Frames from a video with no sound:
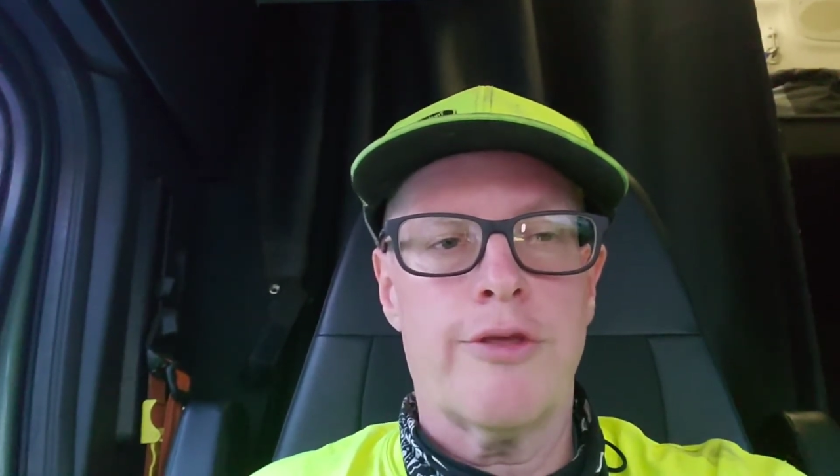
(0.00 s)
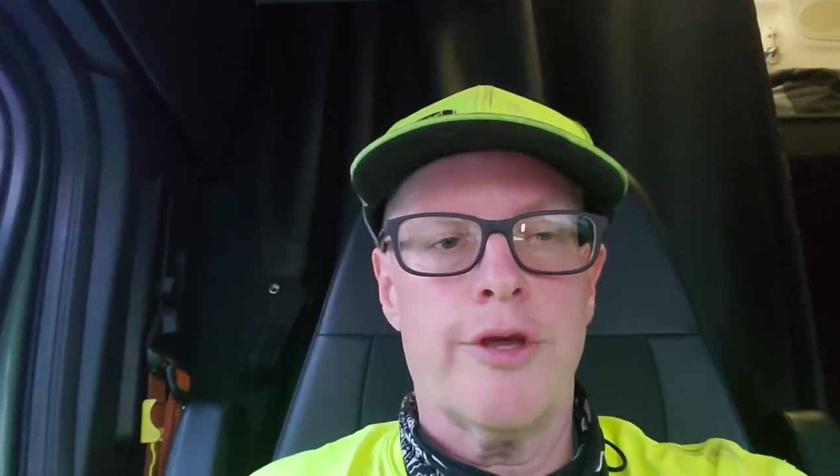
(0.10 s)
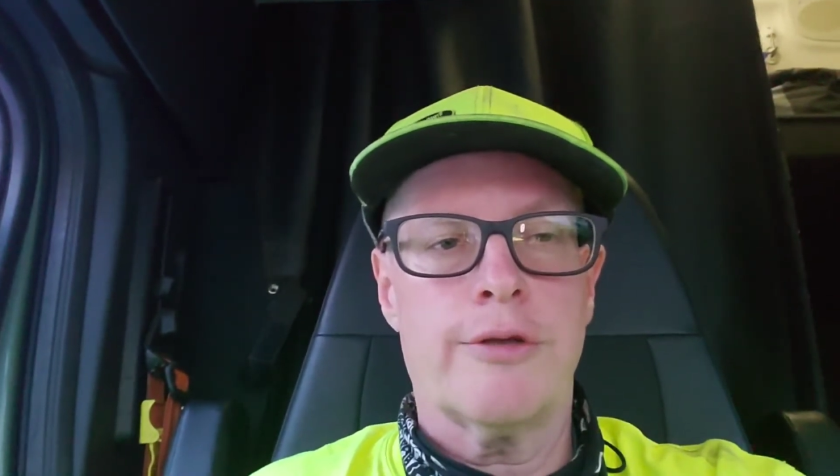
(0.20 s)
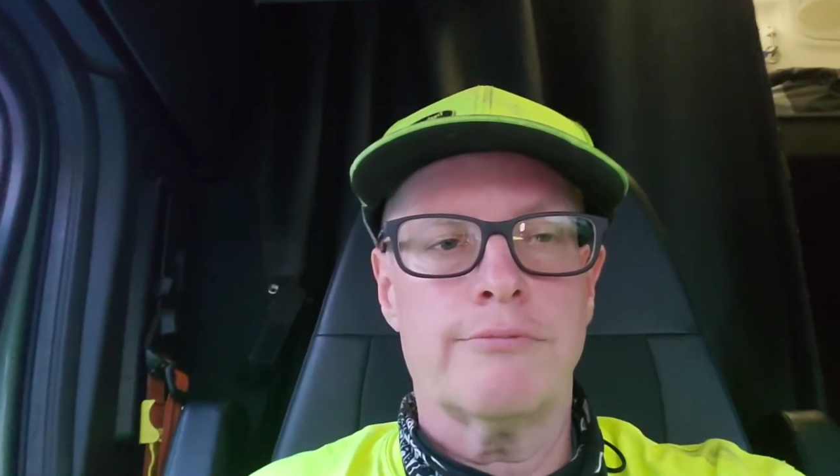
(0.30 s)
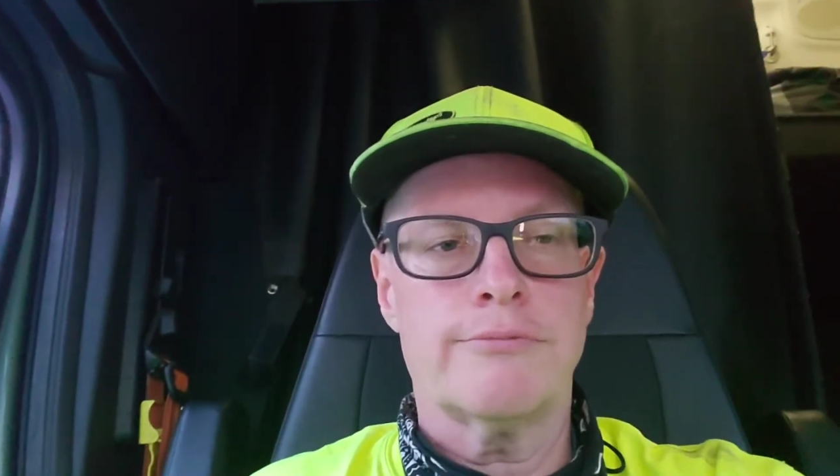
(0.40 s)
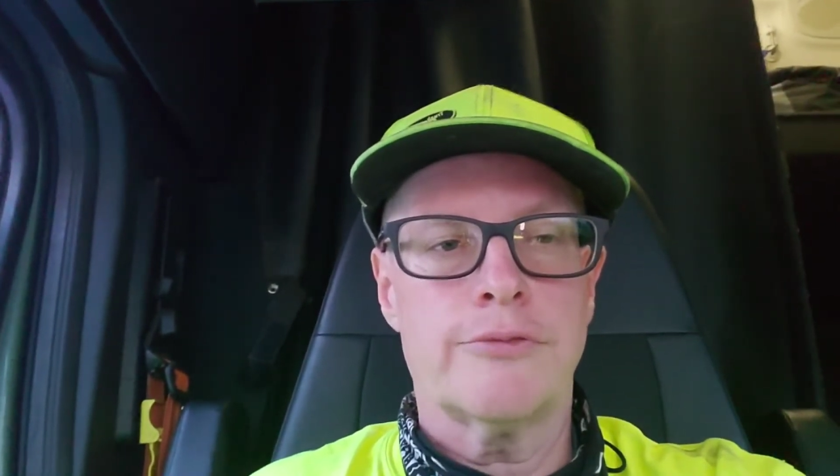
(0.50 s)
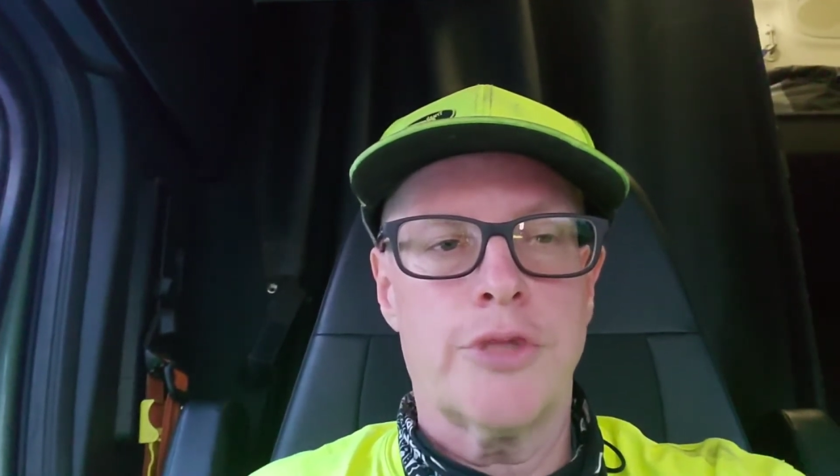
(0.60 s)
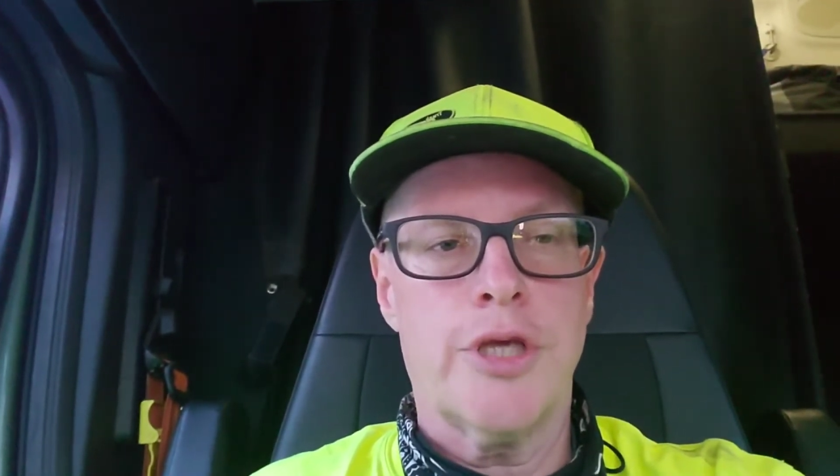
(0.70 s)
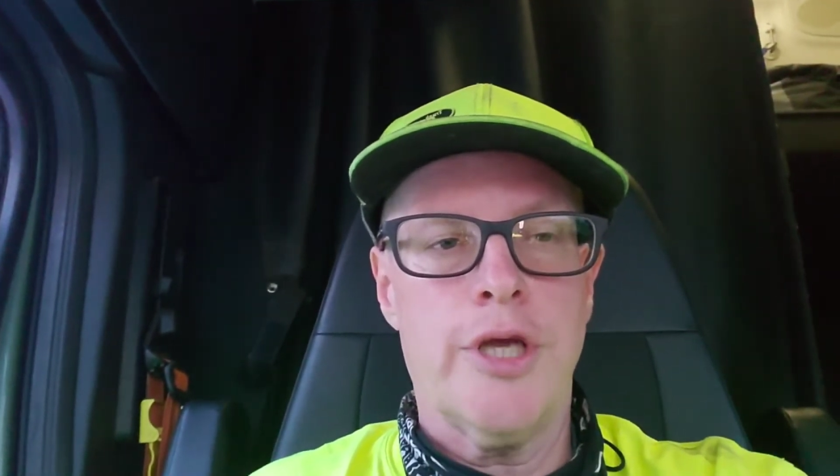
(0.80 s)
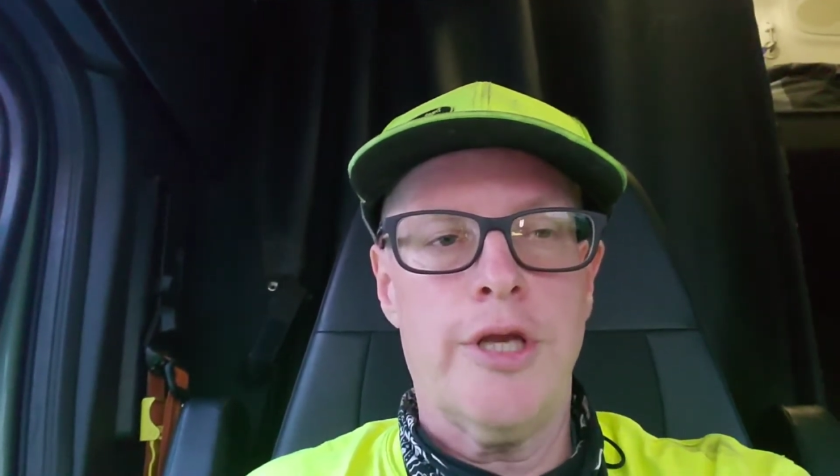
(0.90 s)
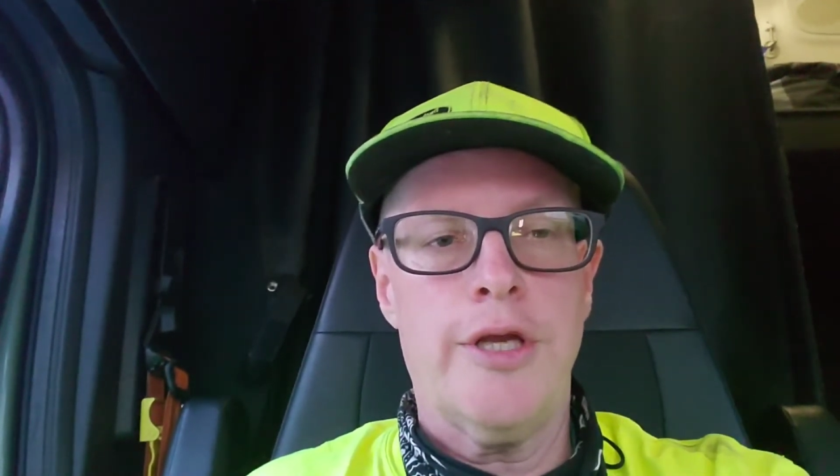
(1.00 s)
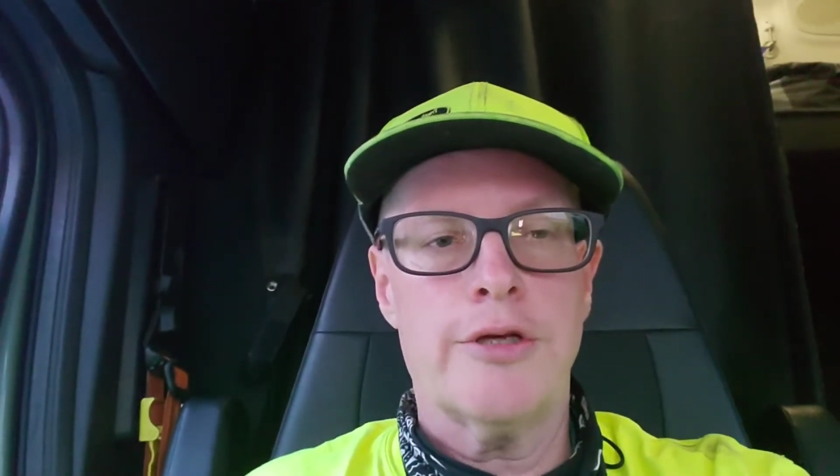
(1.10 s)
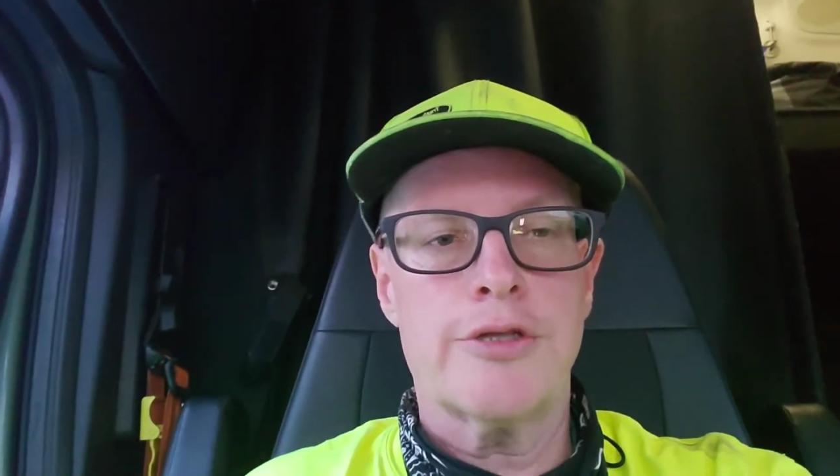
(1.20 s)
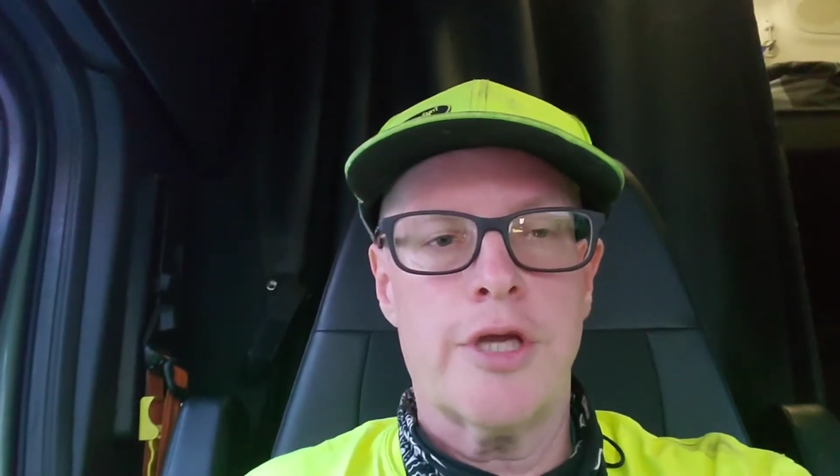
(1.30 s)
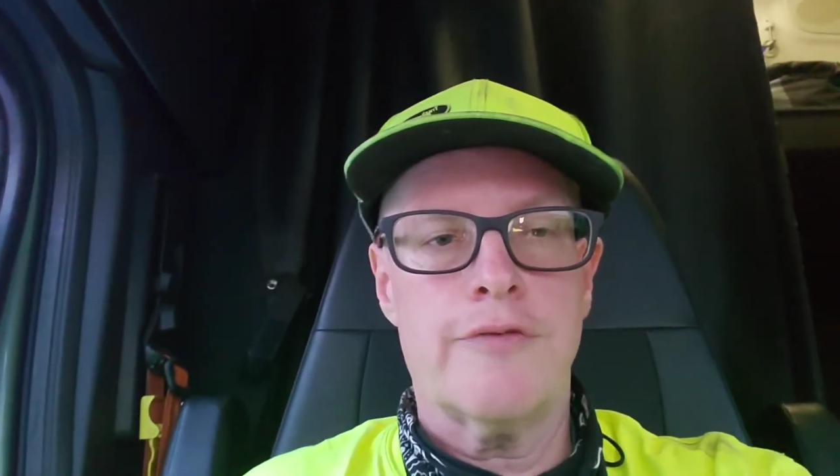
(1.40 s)
thing. Get
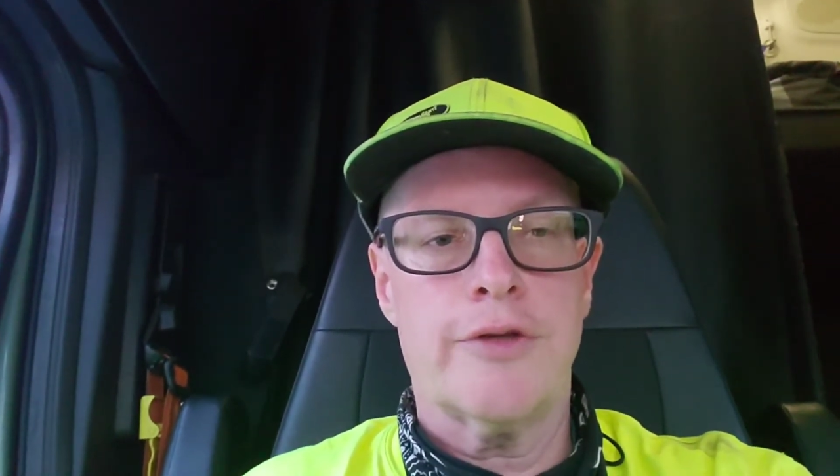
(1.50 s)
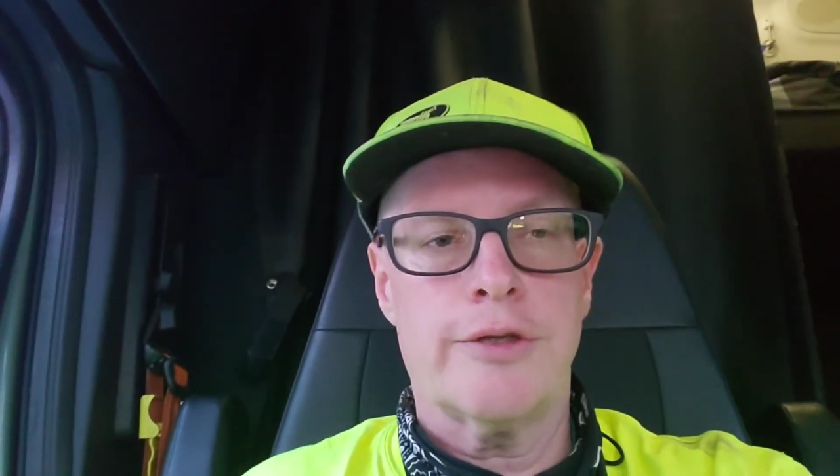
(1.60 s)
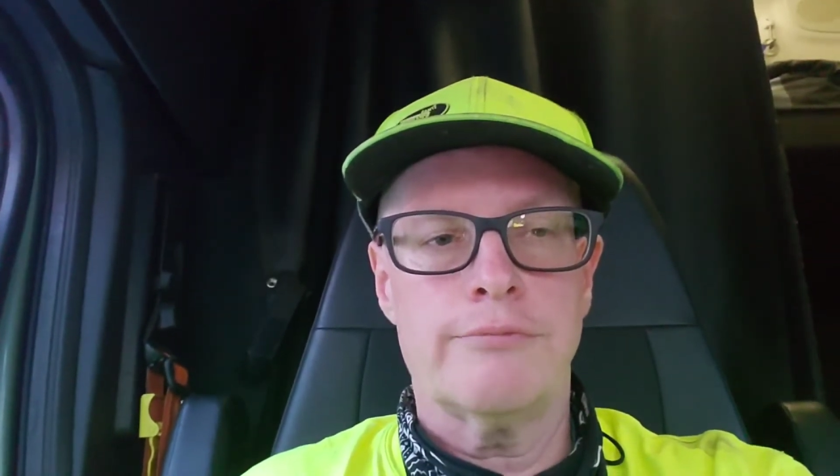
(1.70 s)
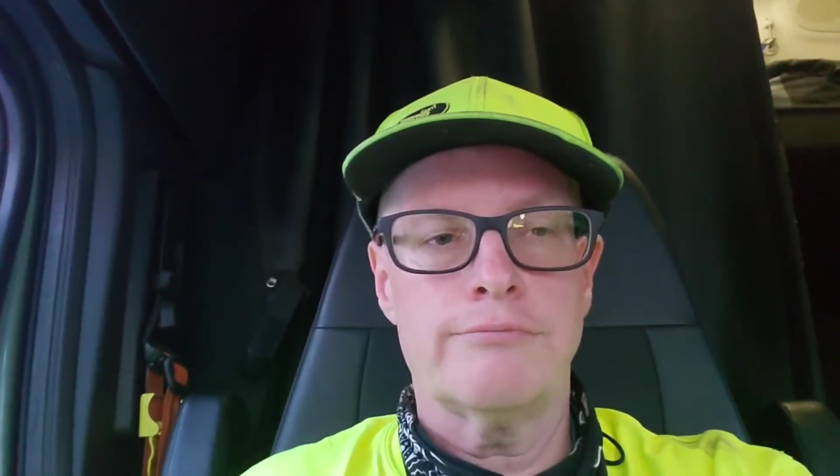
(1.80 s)
here safely.